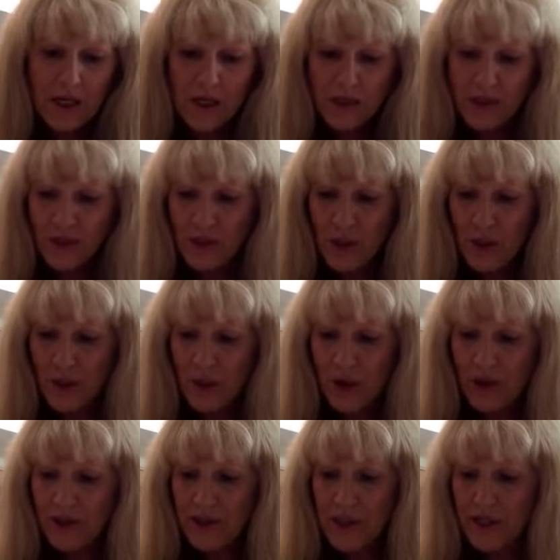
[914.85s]
So
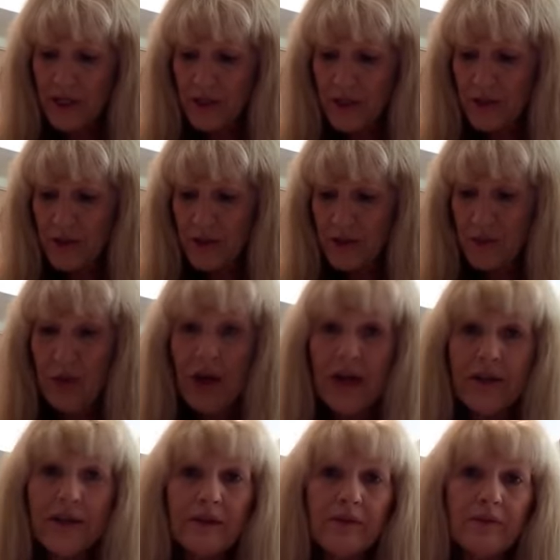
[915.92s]
all I can do is
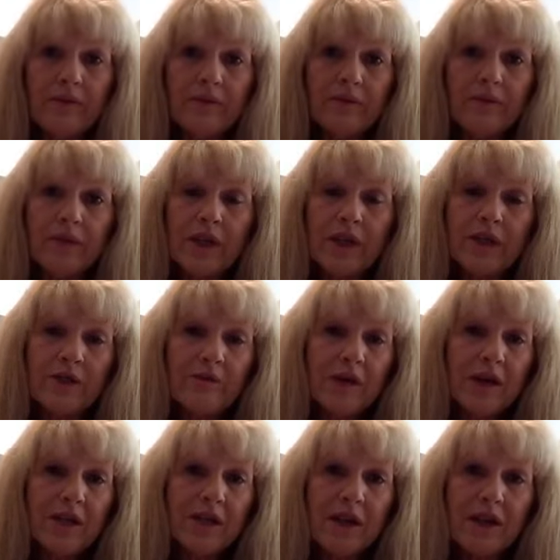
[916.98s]
pray that when I do
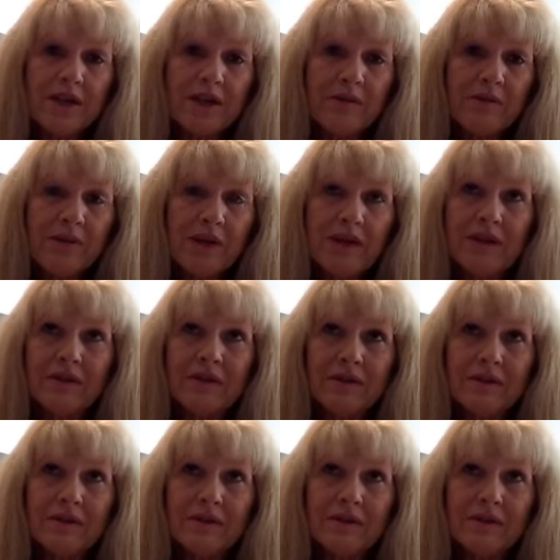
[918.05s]
my endoscopy,